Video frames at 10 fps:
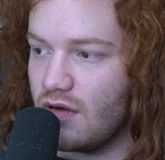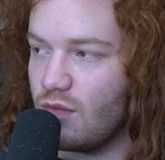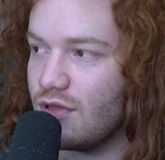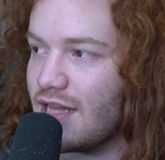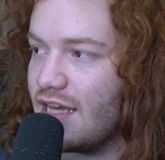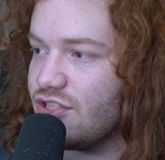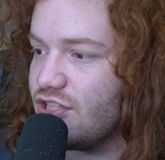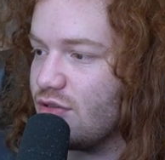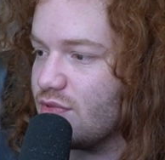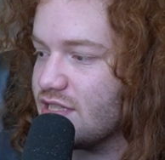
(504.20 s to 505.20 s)
Well, last
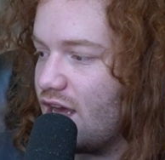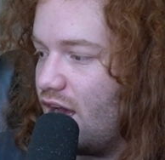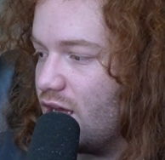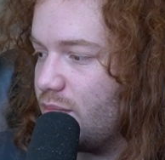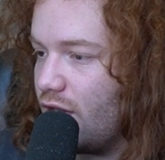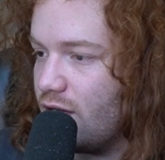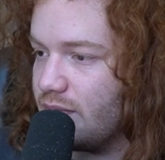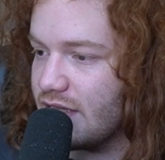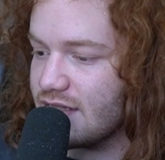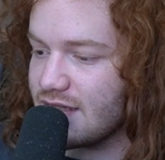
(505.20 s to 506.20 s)
year was the oddball
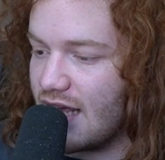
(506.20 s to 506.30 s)
because